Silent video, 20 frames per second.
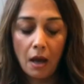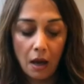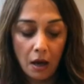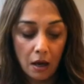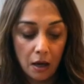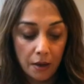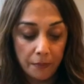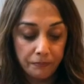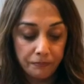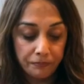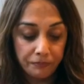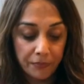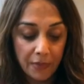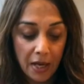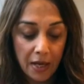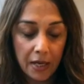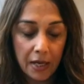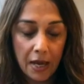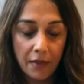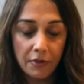And
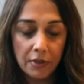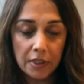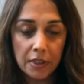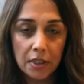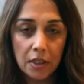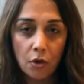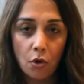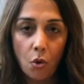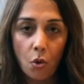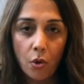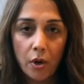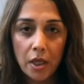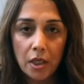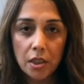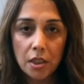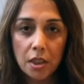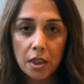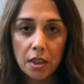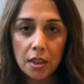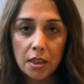again, this is
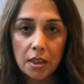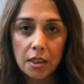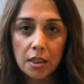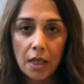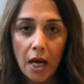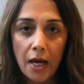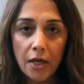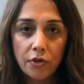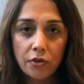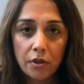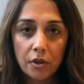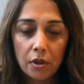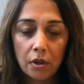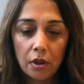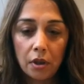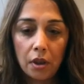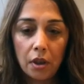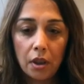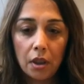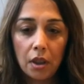according to the
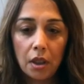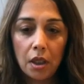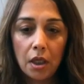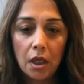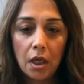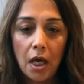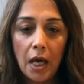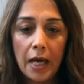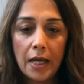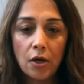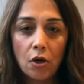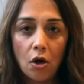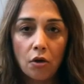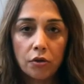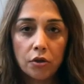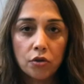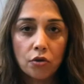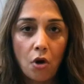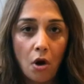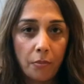sidereal and
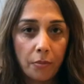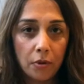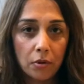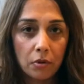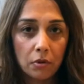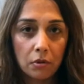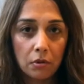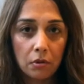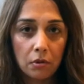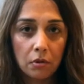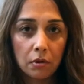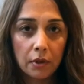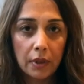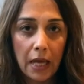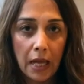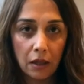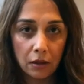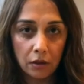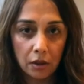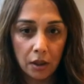not the tropical
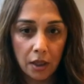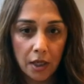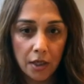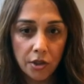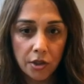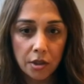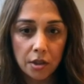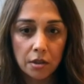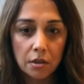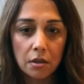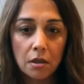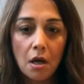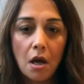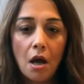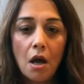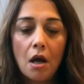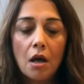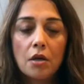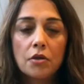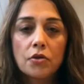calculation.
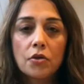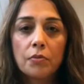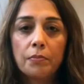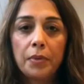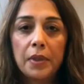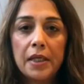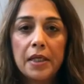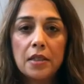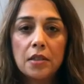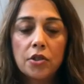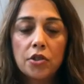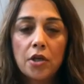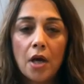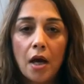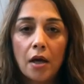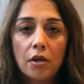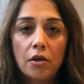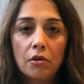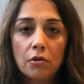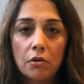So please
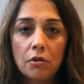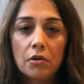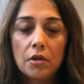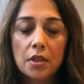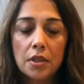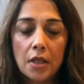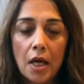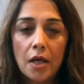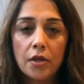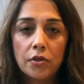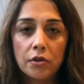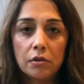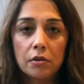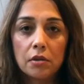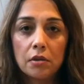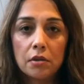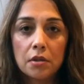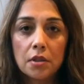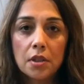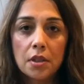check your
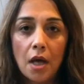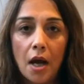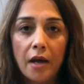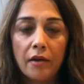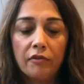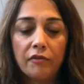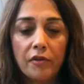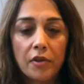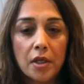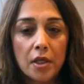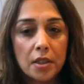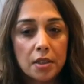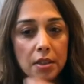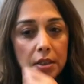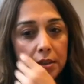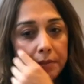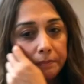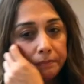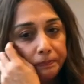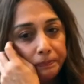sidereal sign for
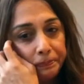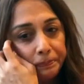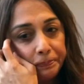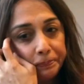this.